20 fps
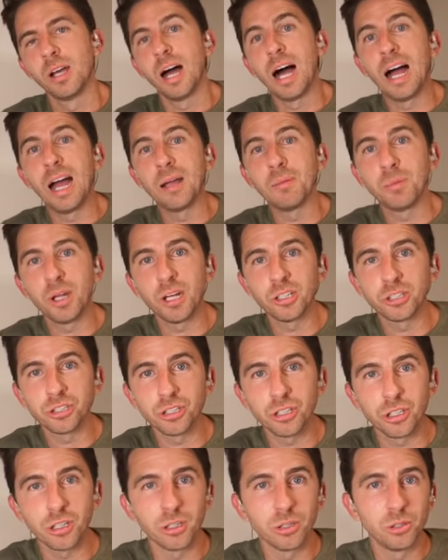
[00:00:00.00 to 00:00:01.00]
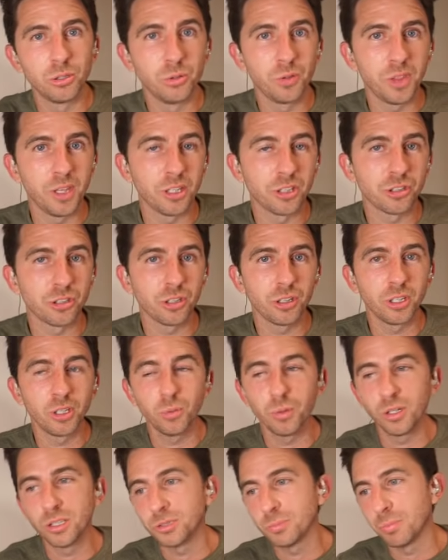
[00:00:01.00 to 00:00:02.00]
I'm not sure who the attorney
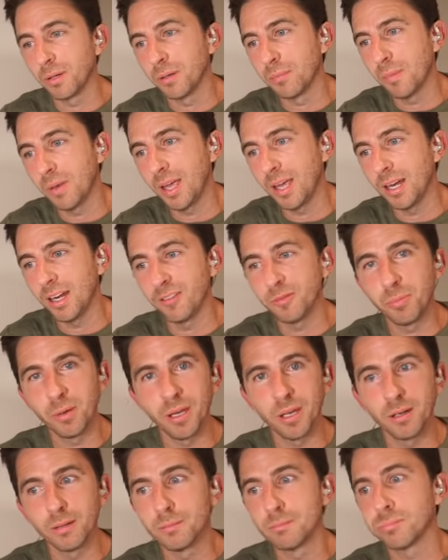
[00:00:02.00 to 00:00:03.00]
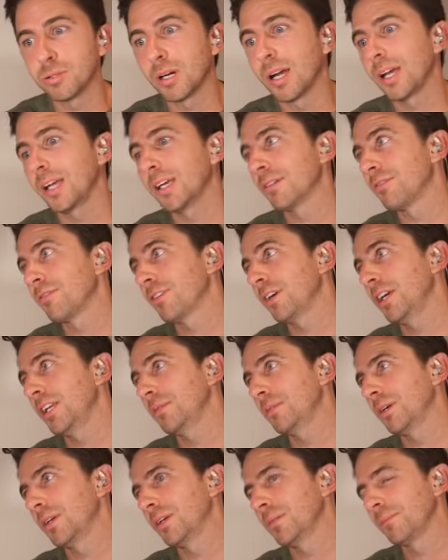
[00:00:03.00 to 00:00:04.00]
was, but may it have been Brian
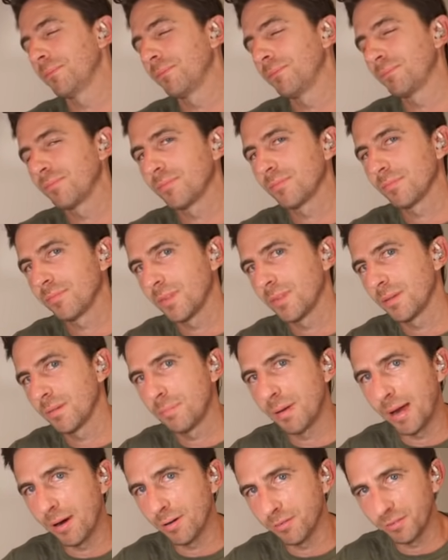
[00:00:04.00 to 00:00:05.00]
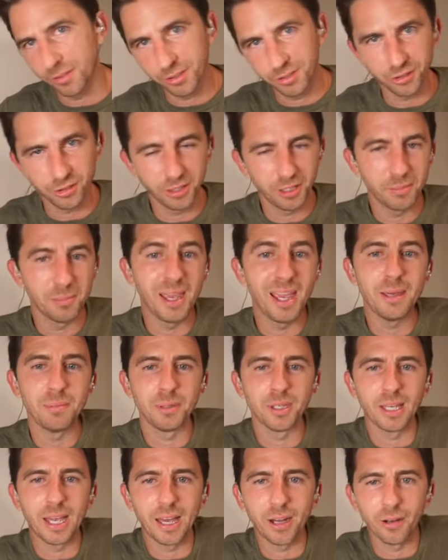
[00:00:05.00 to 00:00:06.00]
Friedman? Powerful attorney,
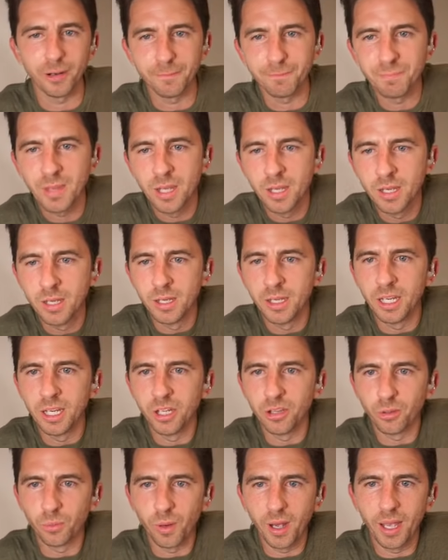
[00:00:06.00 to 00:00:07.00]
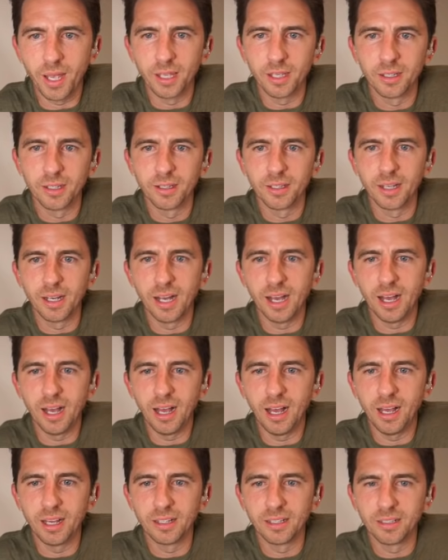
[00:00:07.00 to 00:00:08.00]
maybe, I don't know. Either way,
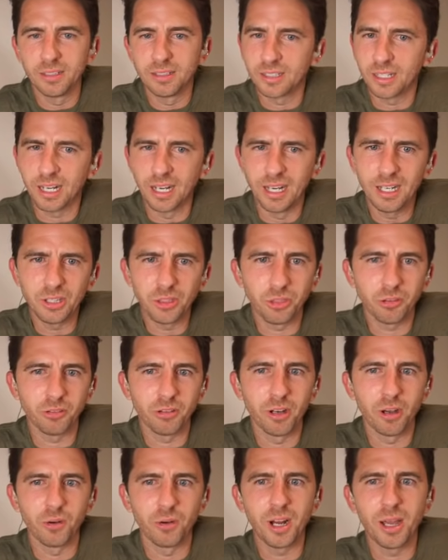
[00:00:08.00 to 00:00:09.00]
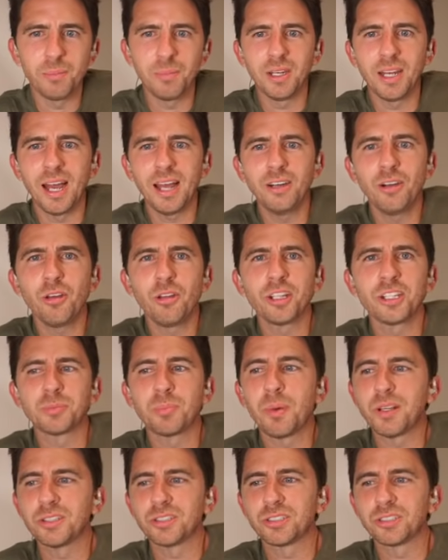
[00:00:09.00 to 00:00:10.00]
uh, cutthroat. I mean, I know there's
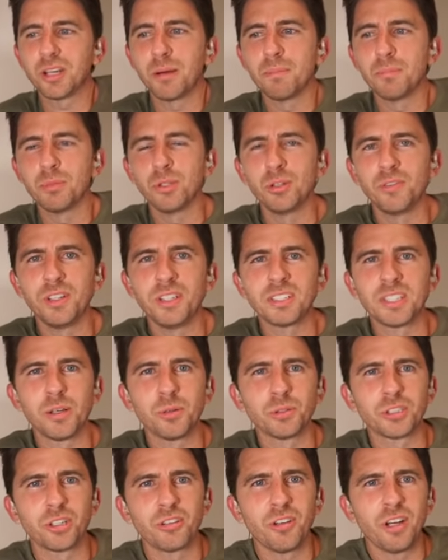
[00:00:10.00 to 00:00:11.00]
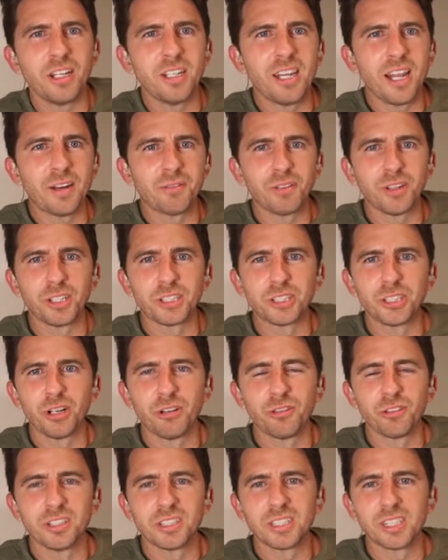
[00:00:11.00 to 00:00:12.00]
been some movies. There was a great Netflix show
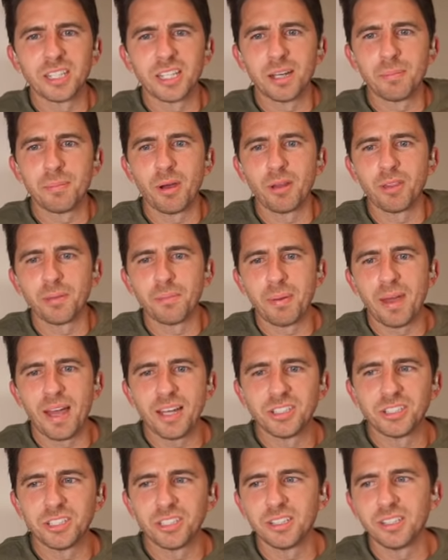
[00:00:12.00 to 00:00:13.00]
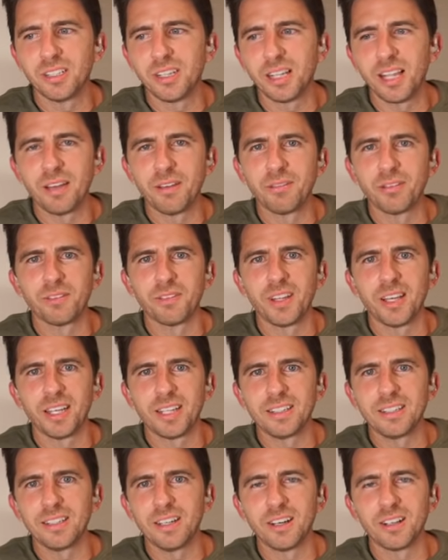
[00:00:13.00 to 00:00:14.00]
recently about the pageant life of
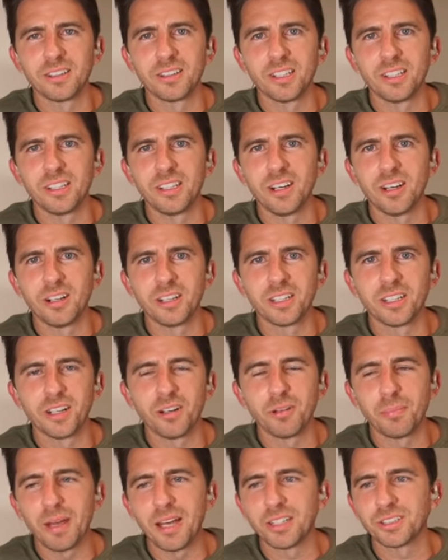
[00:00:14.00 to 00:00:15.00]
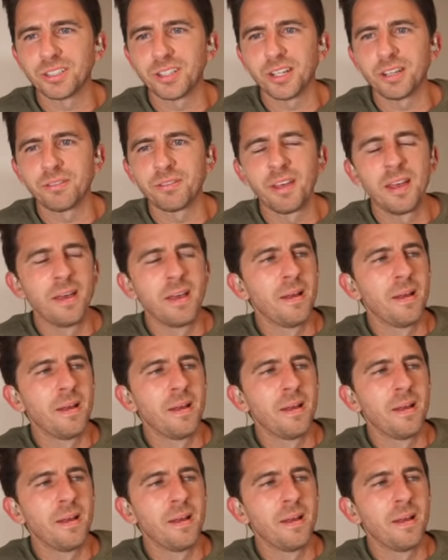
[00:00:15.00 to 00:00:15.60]
like young, the young adult pageant life.